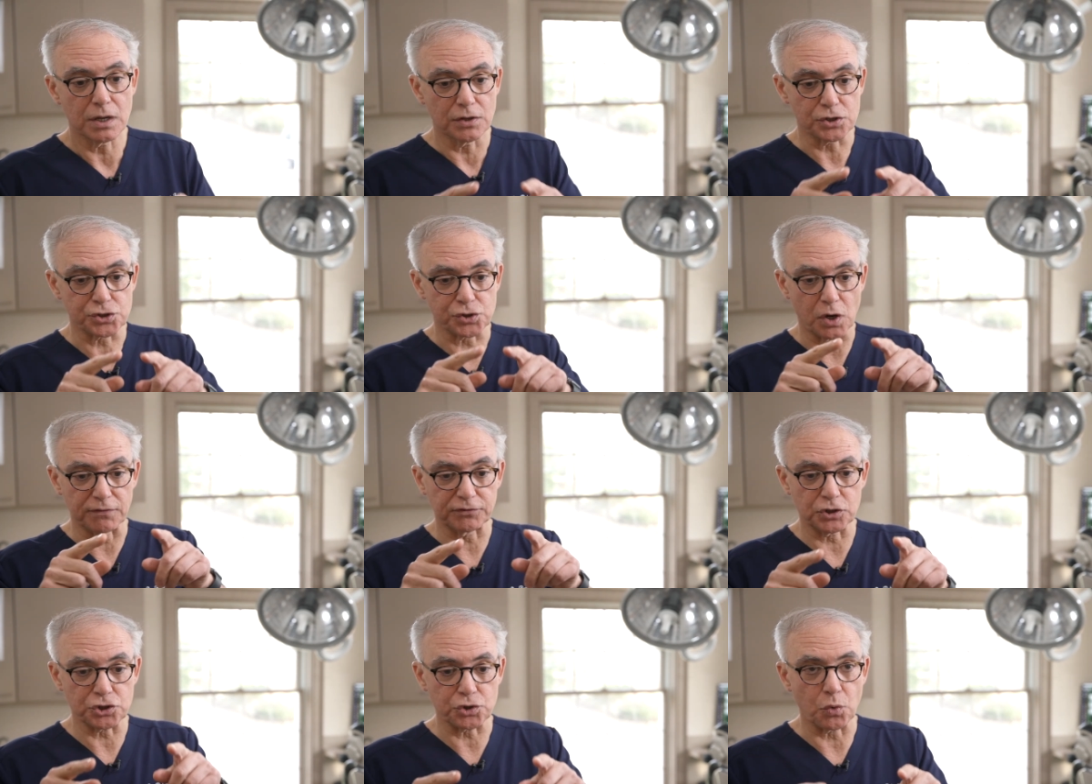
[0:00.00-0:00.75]
The
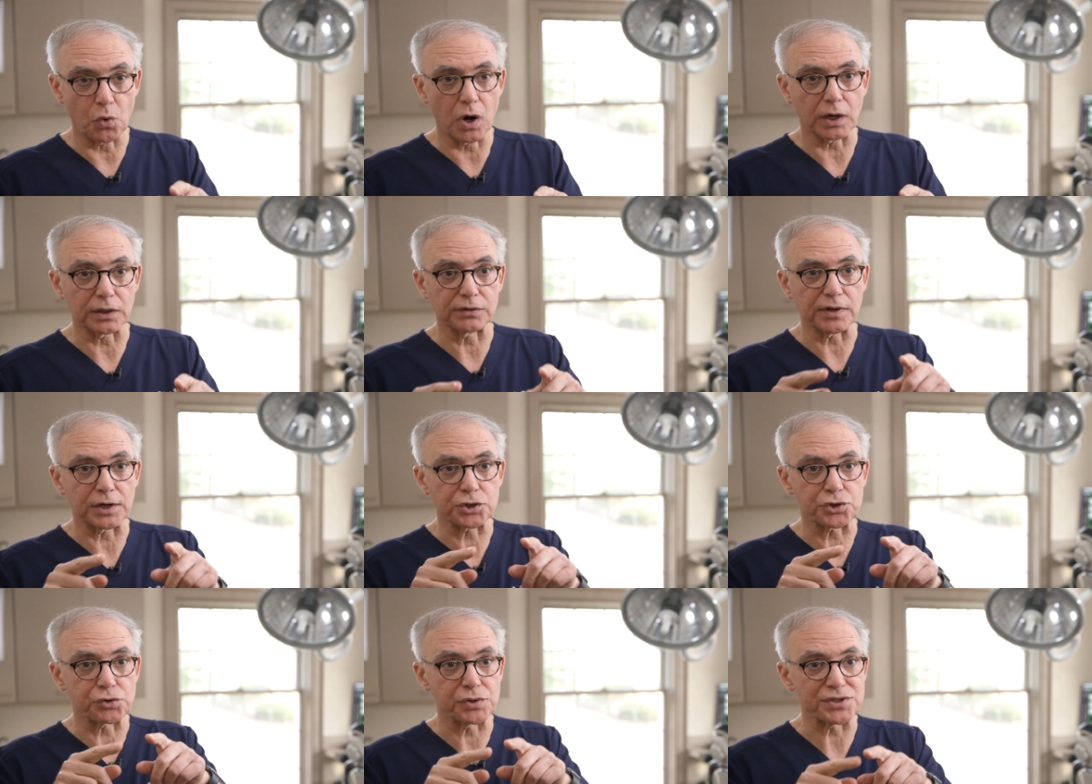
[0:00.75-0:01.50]
soft tissue
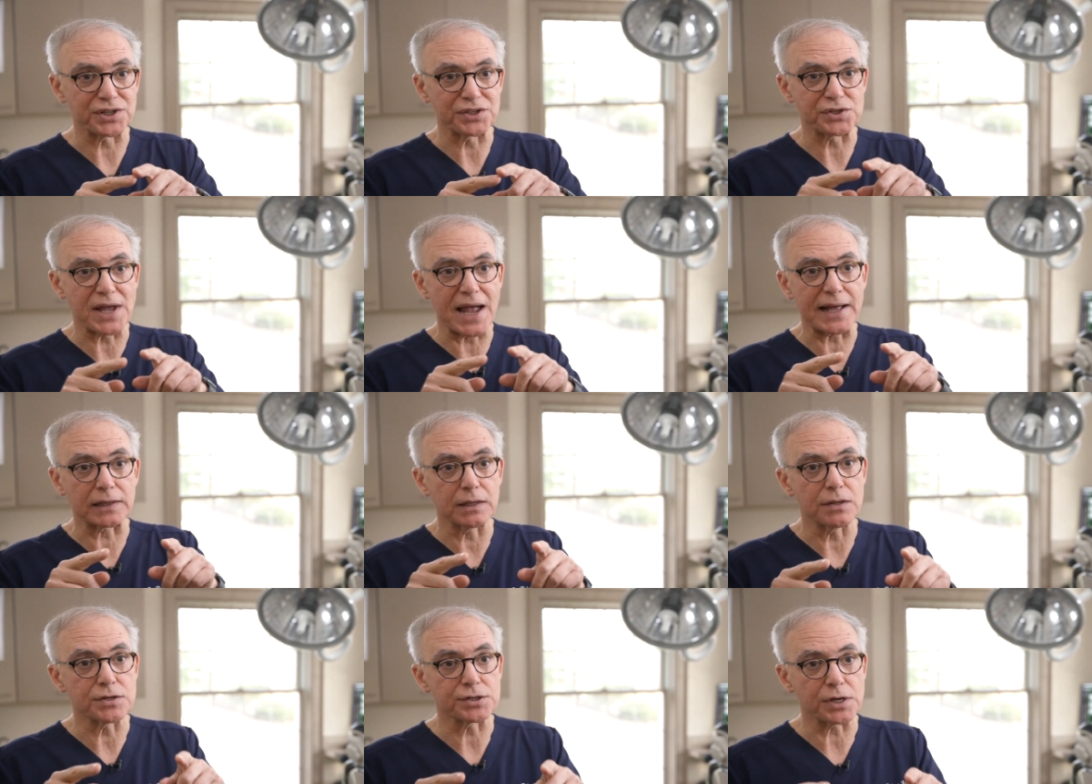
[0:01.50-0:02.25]
architecture is
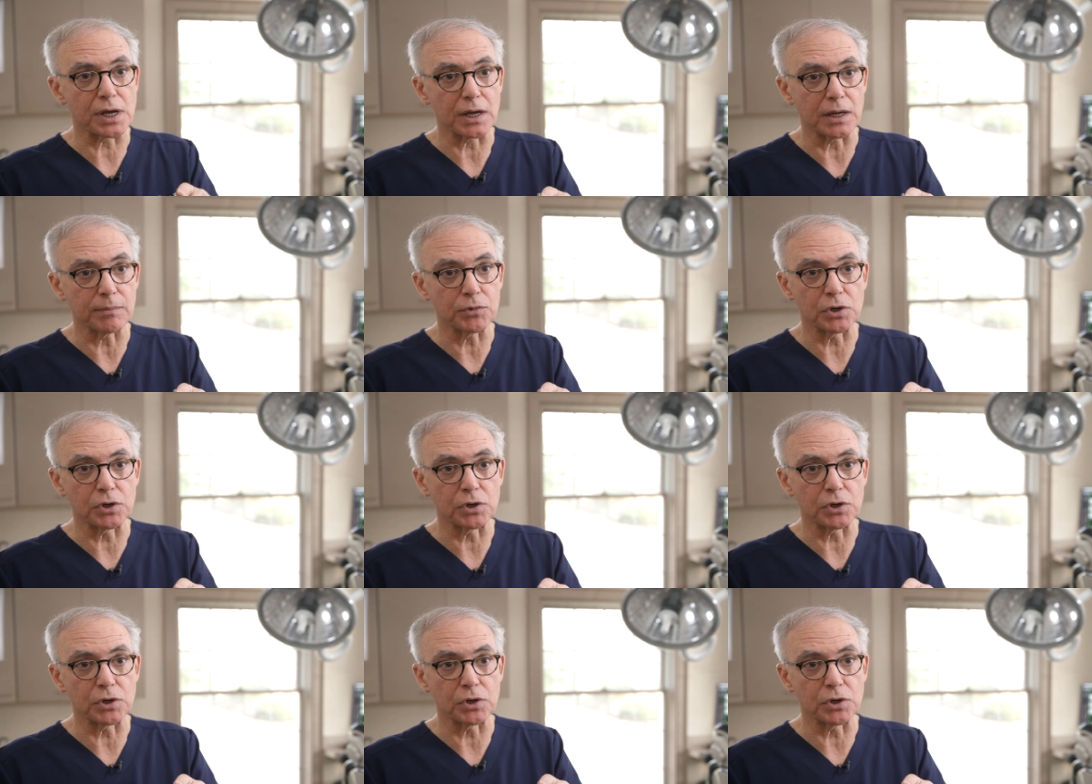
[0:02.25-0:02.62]
exactly the same.